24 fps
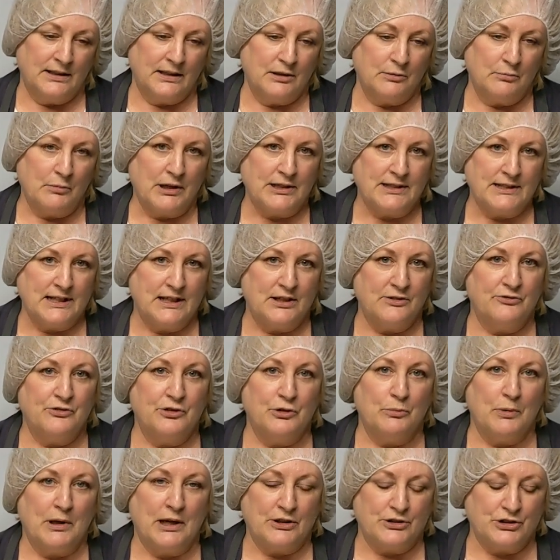It might take a
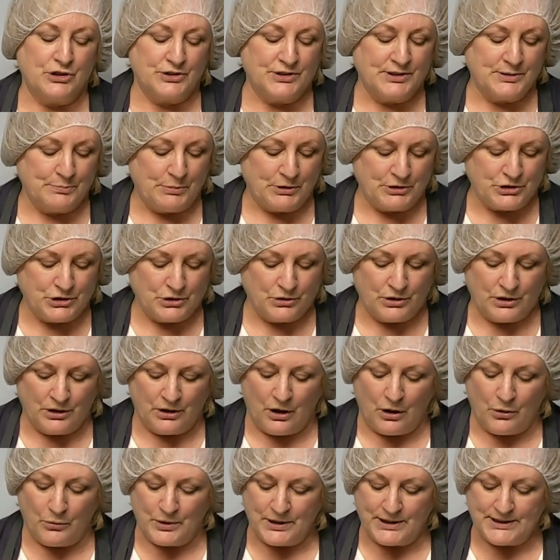few batches, but you
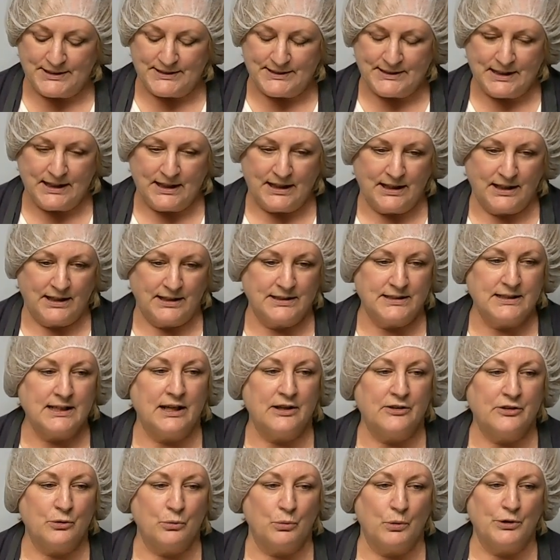can always
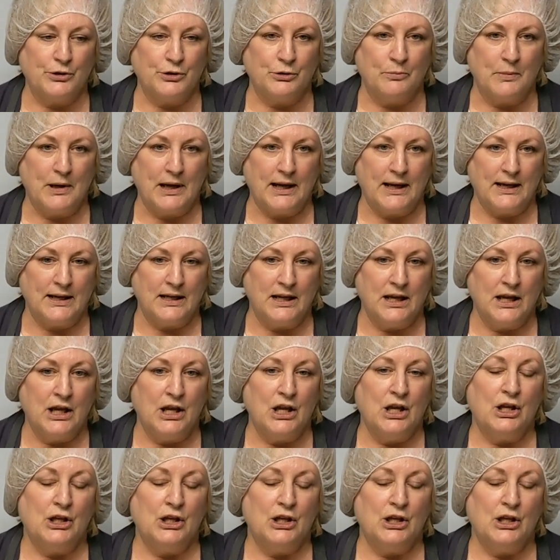take the one you made,